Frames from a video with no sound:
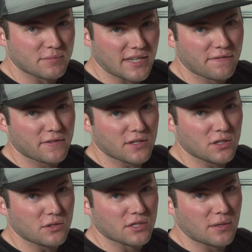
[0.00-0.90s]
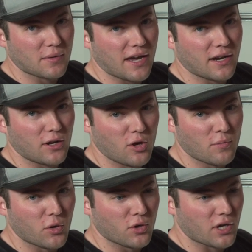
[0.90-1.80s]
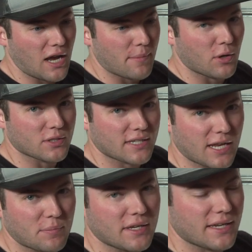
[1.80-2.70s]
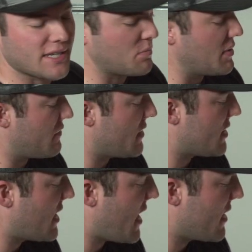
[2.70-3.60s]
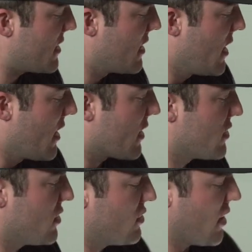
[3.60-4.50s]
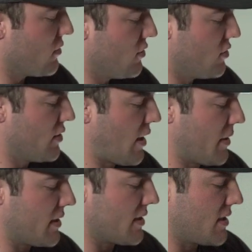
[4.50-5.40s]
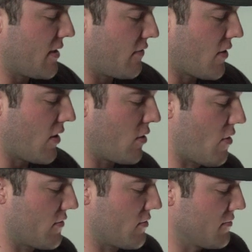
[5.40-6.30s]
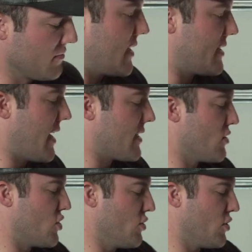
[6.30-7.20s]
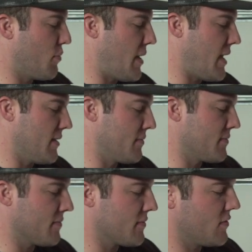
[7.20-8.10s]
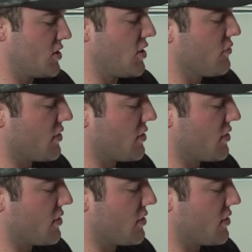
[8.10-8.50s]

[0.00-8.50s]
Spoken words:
definitely use some kind of low boil combo. It's gotta be a nice beefy stand, because you do not want this thing falling over. It takes a junior pin, junior